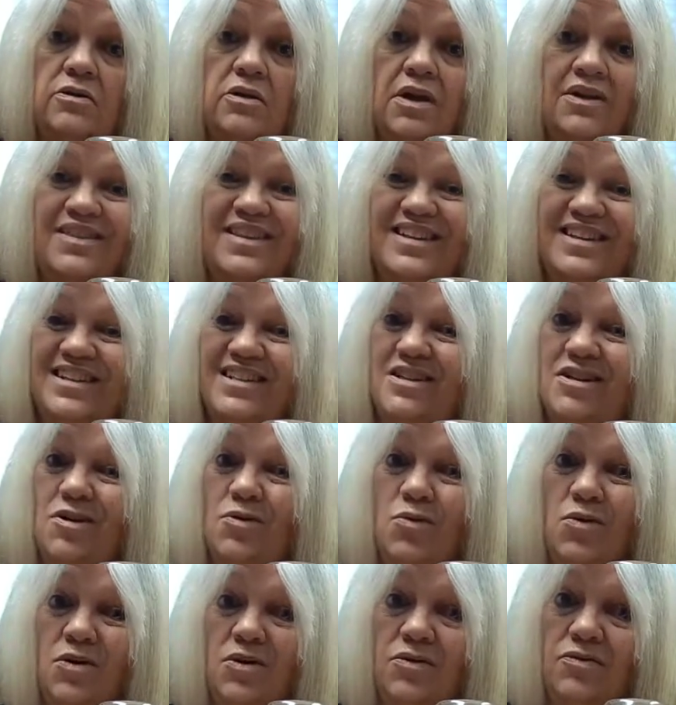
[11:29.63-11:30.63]
Not that it's
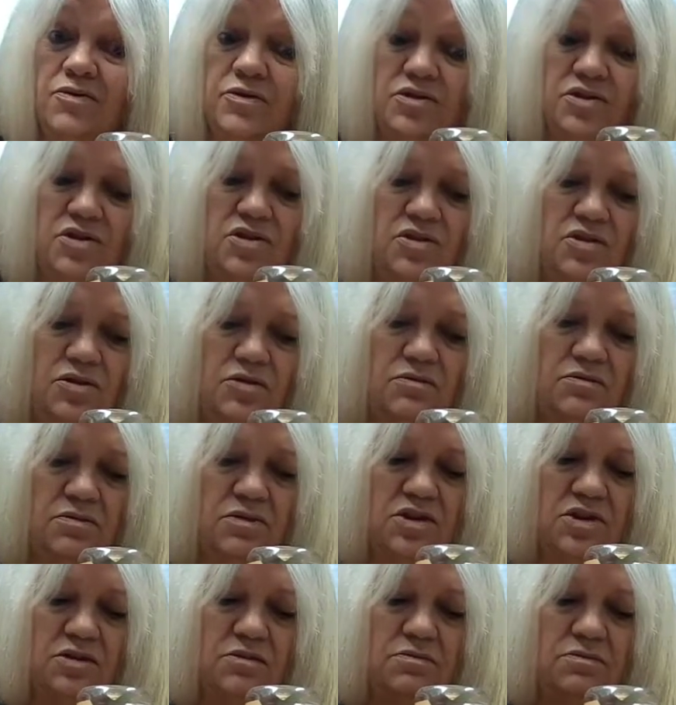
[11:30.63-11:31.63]
not wonderful just
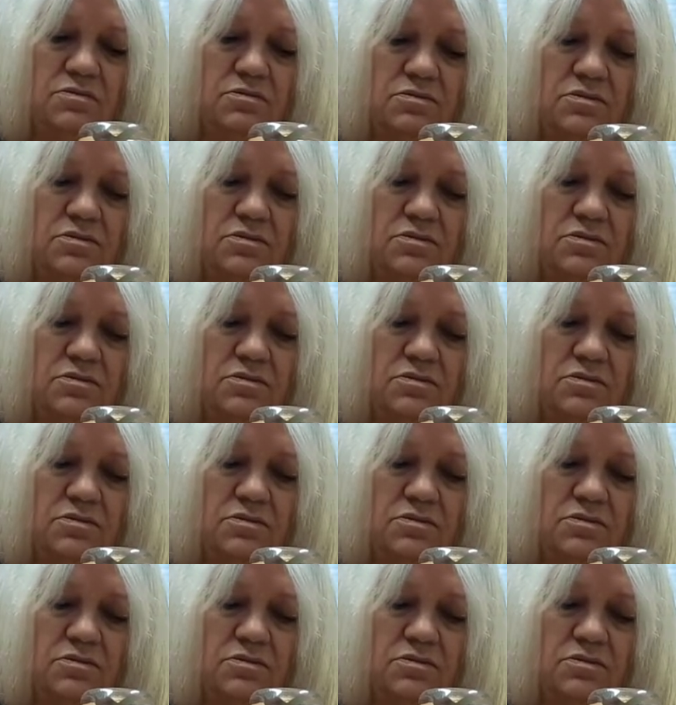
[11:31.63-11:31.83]
to